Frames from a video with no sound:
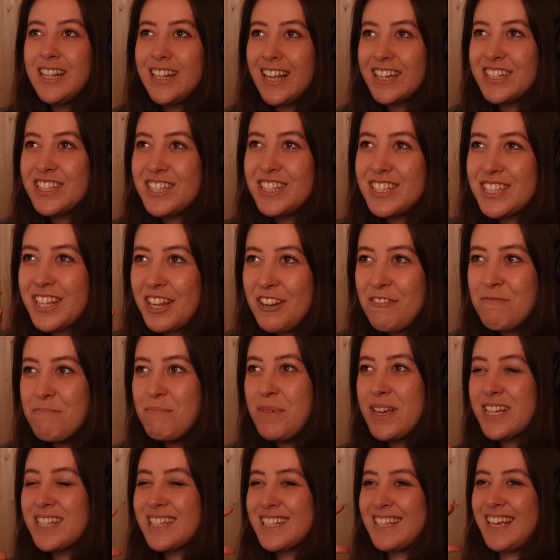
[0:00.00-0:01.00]
Like, she's kind of
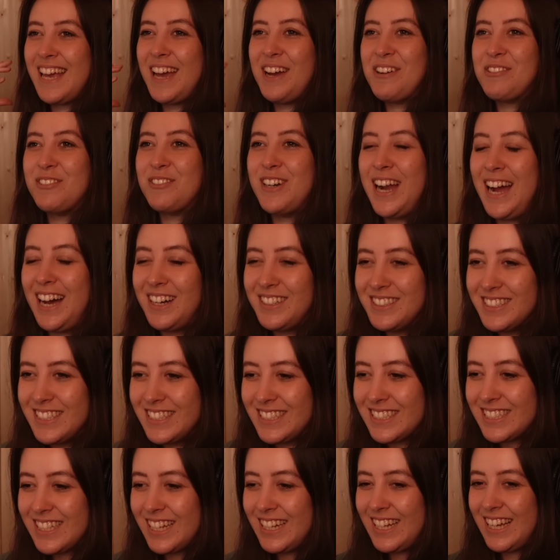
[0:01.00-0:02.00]
mixing it around
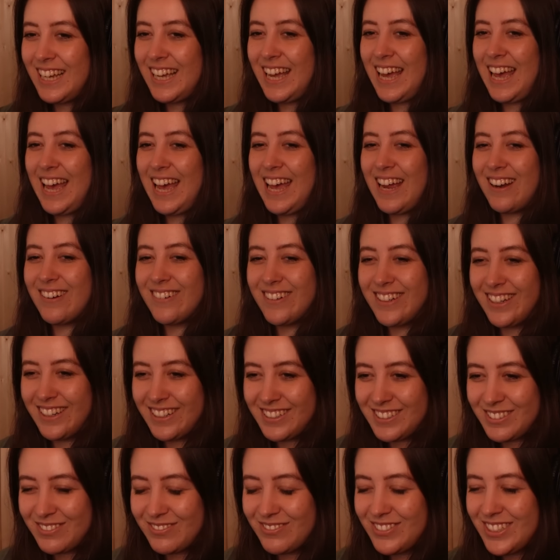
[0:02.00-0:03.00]
this kind of area.
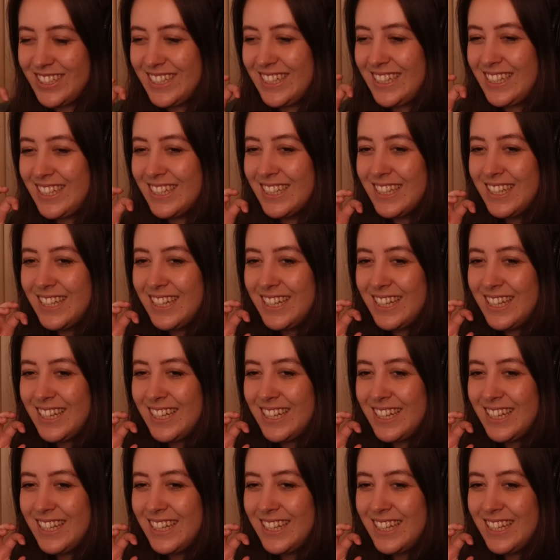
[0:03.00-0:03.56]
It's really,